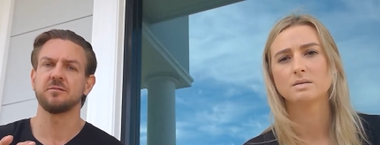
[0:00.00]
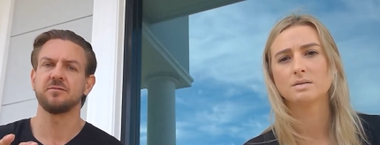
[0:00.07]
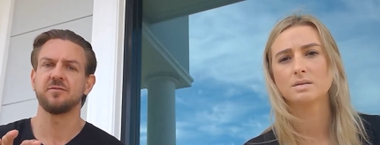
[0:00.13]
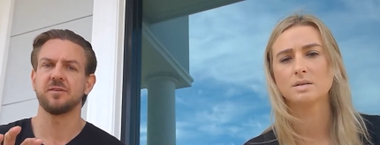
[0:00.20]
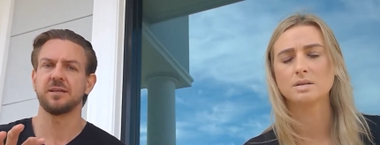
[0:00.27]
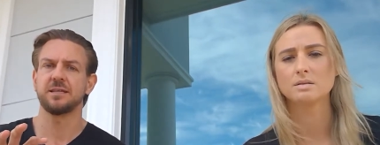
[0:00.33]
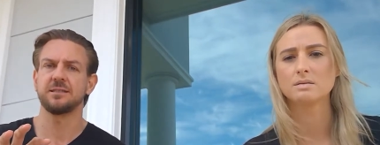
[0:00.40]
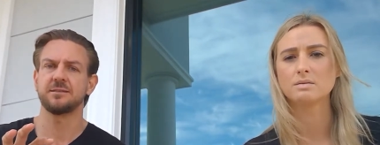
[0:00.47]

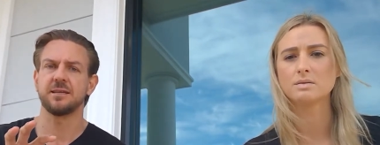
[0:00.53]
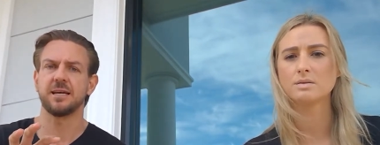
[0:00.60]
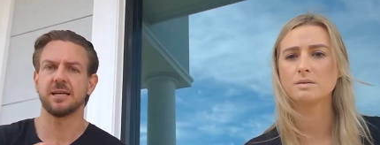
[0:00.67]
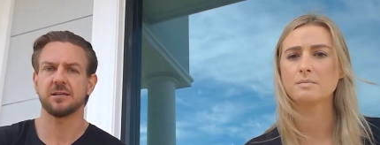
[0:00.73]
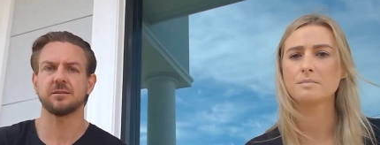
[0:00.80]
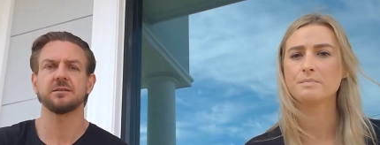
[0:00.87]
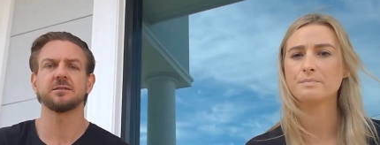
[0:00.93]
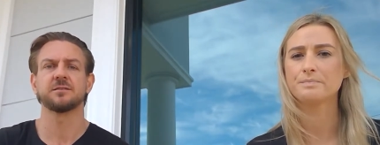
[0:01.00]
Speaker 1: of these
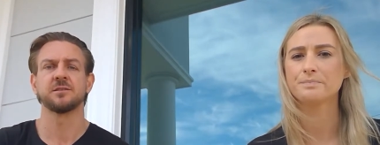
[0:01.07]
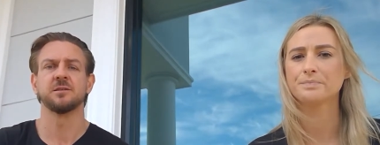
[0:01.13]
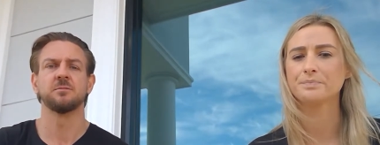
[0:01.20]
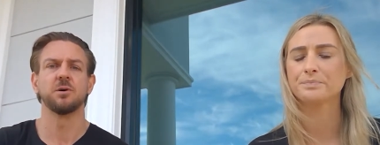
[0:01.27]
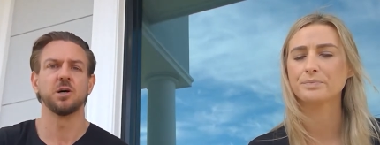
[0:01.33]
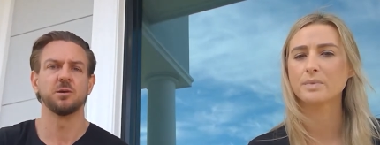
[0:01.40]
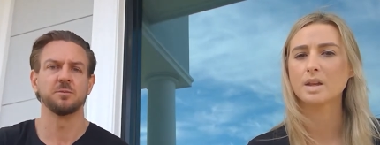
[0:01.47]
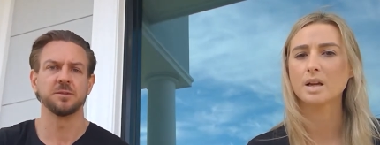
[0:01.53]
areas at the
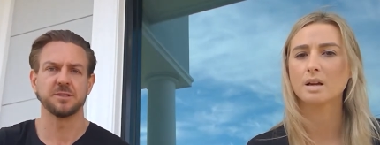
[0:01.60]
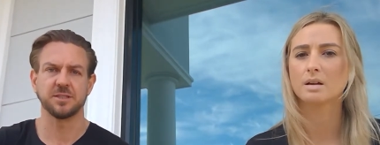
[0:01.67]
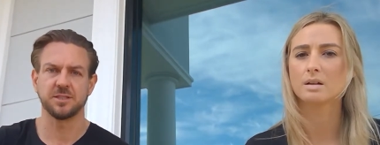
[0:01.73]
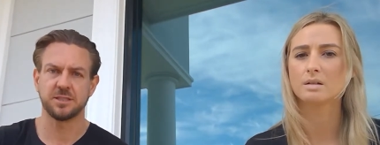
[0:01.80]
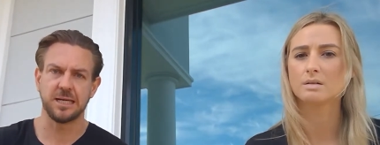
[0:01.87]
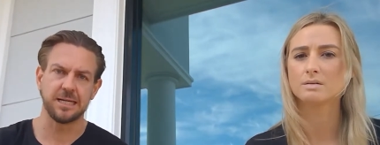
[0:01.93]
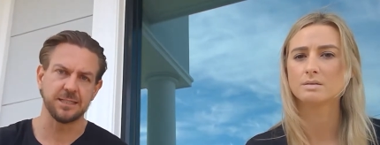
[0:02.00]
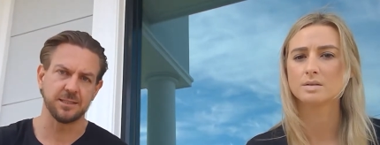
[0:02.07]
moment, the
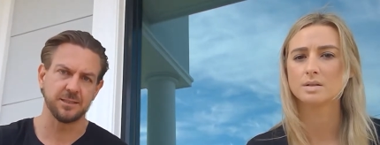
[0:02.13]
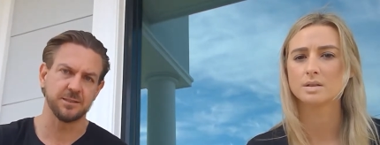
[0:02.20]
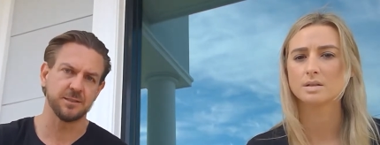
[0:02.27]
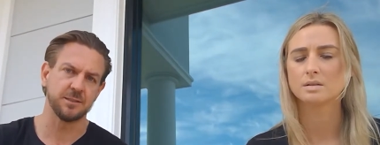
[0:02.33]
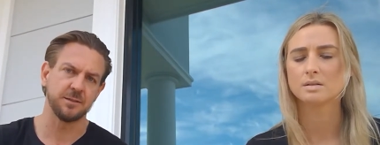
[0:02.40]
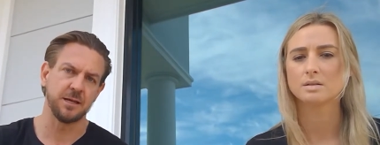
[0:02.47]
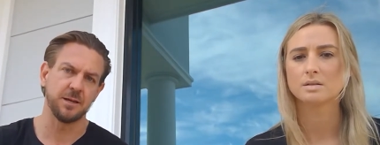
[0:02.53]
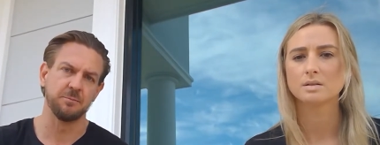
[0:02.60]
changes
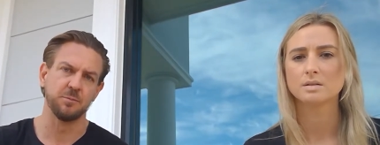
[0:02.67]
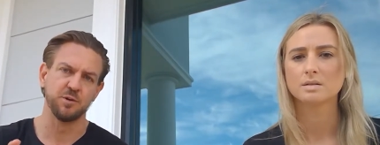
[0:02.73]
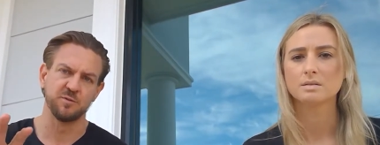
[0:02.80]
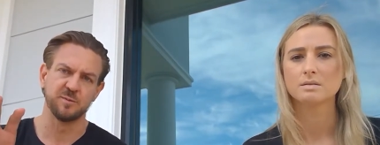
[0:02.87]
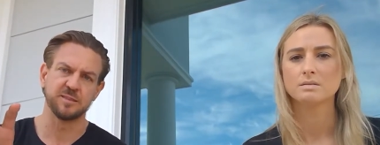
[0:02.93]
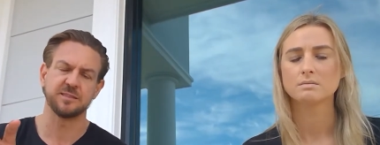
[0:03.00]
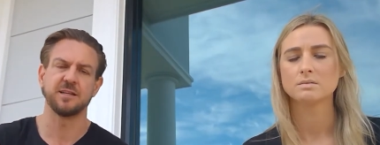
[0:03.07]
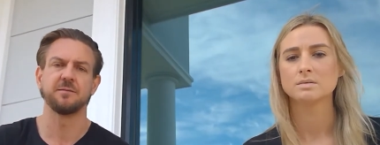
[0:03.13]
and, and
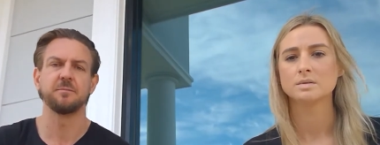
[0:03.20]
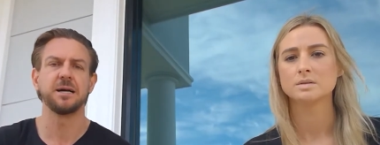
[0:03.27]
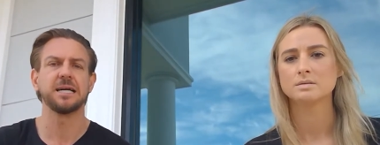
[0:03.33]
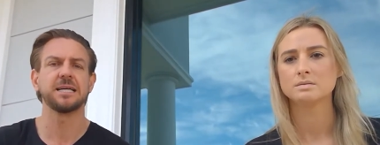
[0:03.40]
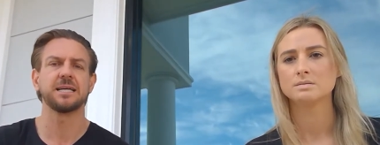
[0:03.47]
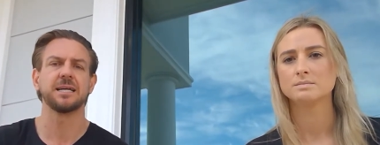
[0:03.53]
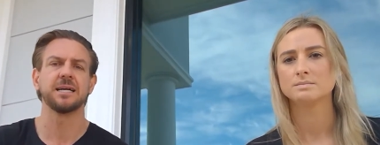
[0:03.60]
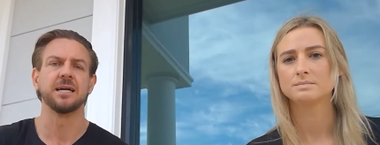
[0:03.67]
movements they're
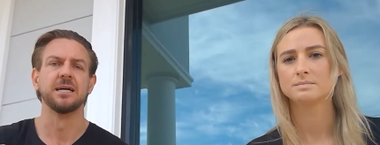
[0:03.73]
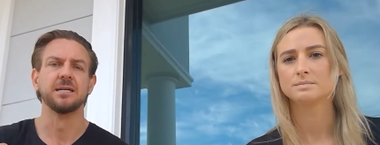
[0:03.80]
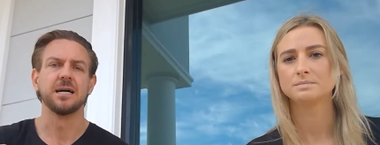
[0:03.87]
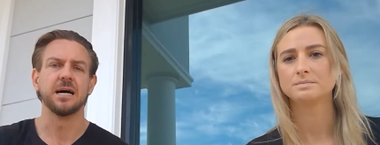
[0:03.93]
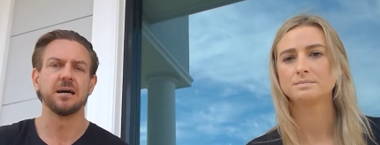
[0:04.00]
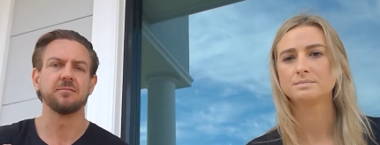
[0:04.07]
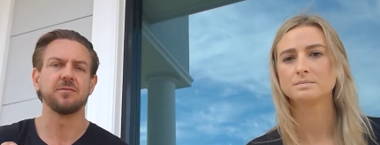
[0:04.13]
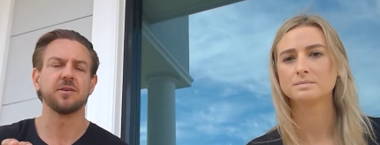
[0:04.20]
making
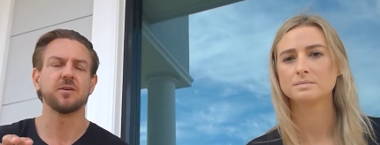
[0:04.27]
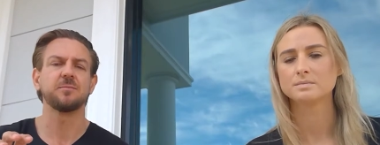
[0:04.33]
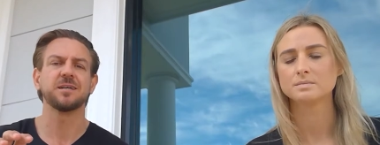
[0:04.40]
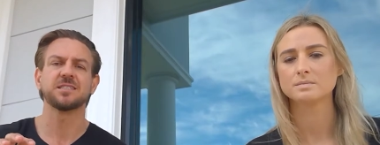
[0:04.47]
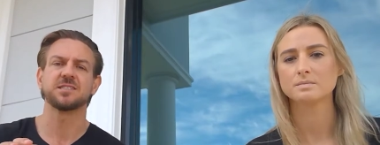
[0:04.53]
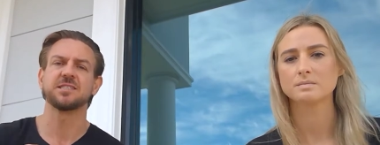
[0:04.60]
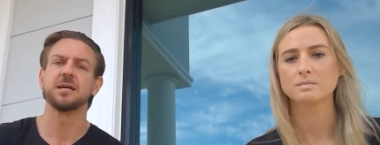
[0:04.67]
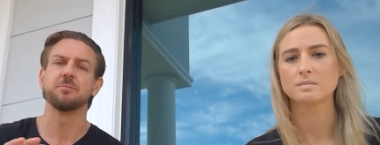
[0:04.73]
are very
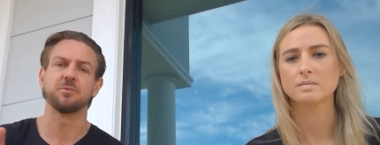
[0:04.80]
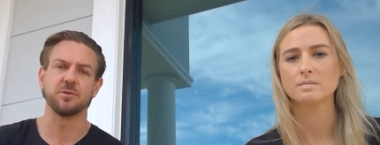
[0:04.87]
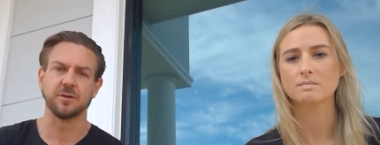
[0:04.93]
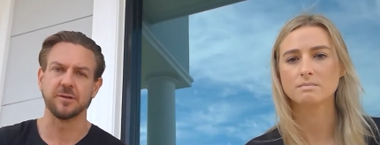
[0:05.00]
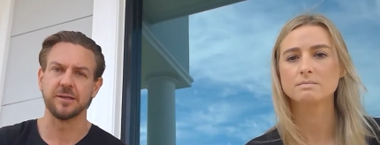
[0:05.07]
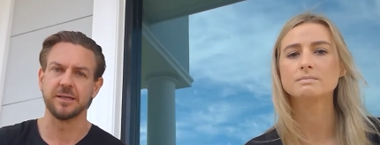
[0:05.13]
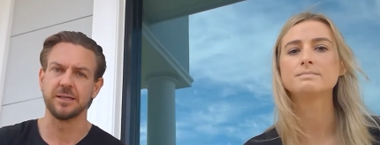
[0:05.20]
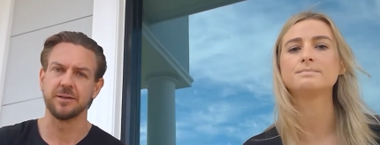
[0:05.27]
much
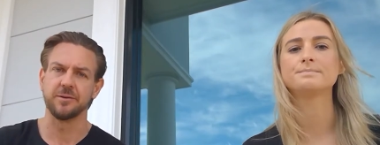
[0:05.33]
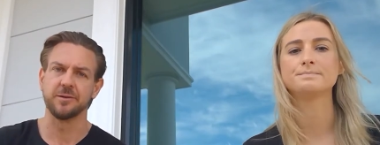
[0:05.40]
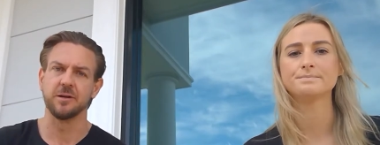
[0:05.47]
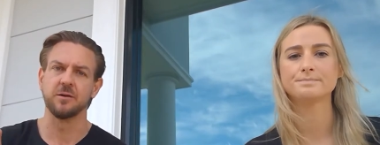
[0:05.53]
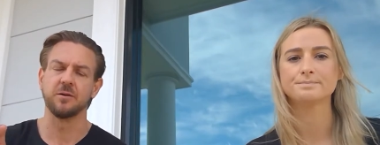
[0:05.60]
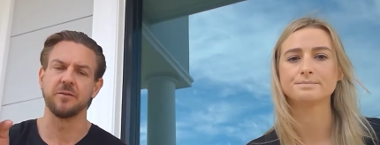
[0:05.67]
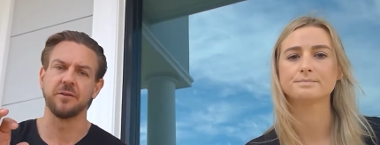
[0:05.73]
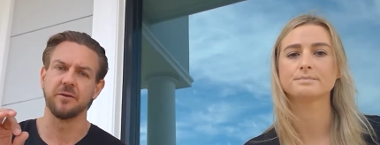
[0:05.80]
temporary, you
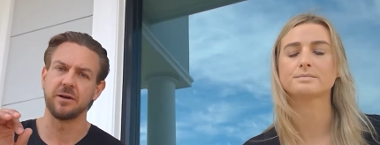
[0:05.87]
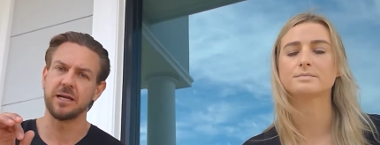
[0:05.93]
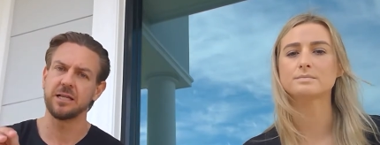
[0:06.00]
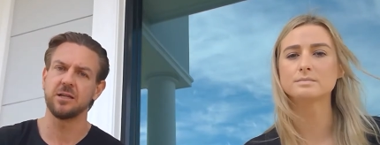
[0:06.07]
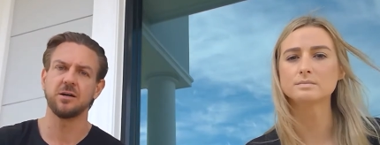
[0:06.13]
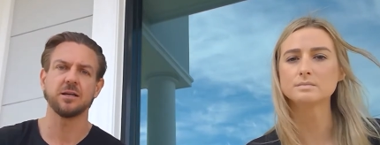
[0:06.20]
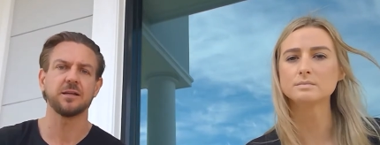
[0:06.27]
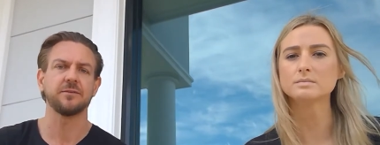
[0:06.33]
know, and they're
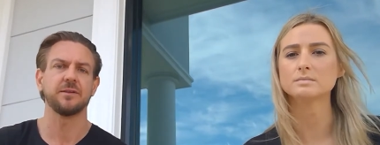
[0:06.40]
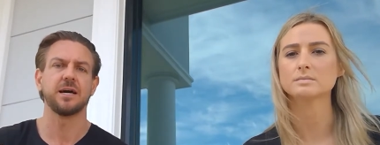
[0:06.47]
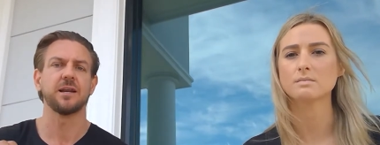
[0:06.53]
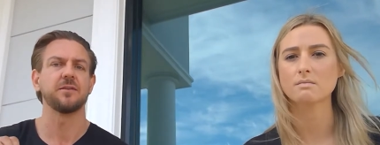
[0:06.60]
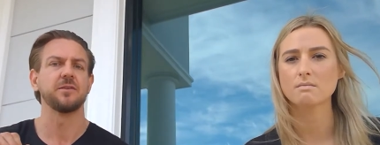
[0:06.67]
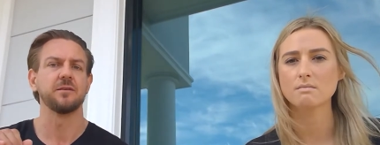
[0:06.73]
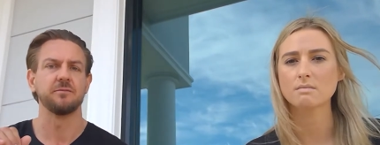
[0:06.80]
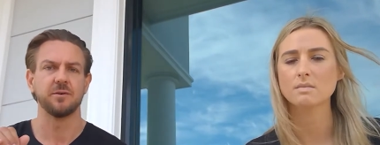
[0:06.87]
outlining that,
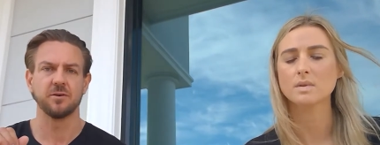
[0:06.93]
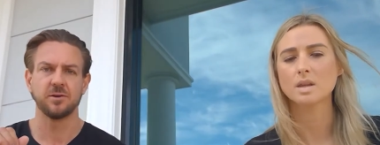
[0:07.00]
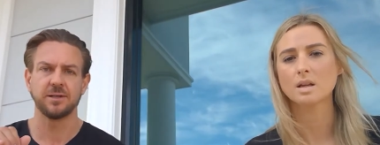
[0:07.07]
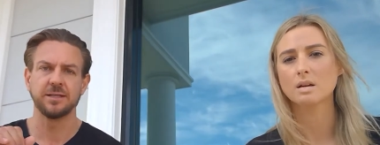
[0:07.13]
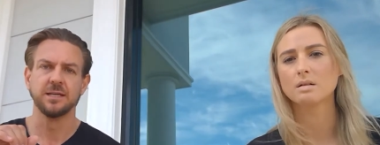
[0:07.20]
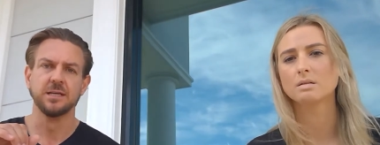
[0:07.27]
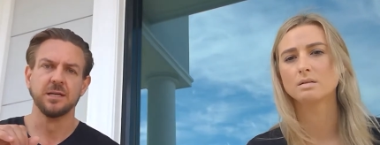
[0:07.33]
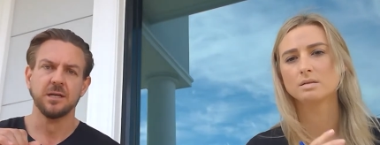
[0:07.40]
and they're very